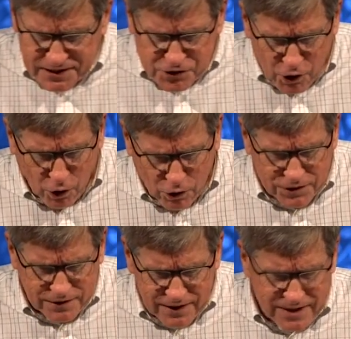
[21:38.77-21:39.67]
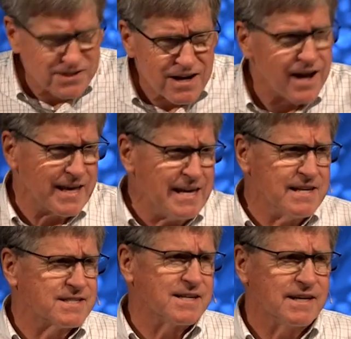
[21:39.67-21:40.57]
adult is not
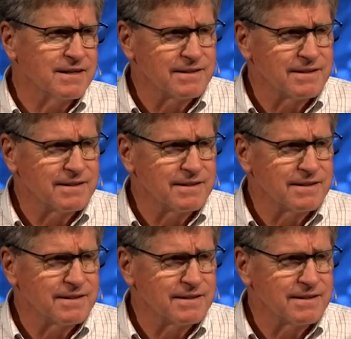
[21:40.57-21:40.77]
easy.